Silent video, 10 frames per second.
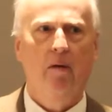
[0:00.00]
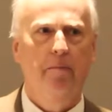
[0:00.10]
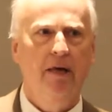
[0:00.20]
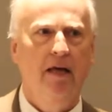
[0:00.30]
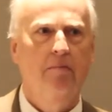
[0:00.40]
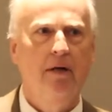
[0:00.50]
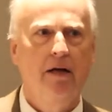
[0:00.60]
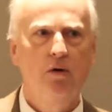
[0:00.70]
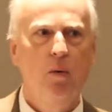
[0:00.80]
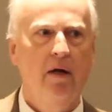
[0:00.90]
I'll be, but
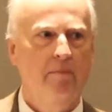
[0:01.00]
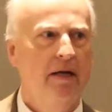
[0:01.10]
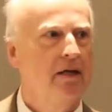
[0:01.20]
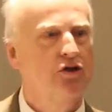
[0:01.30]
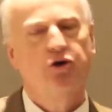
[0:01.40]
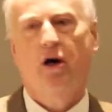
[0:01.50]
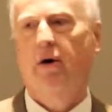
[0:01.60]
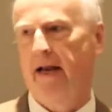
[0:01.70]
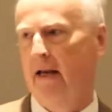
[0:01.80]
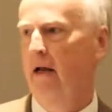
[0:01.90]
I do want to be
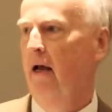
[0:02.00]
contrarian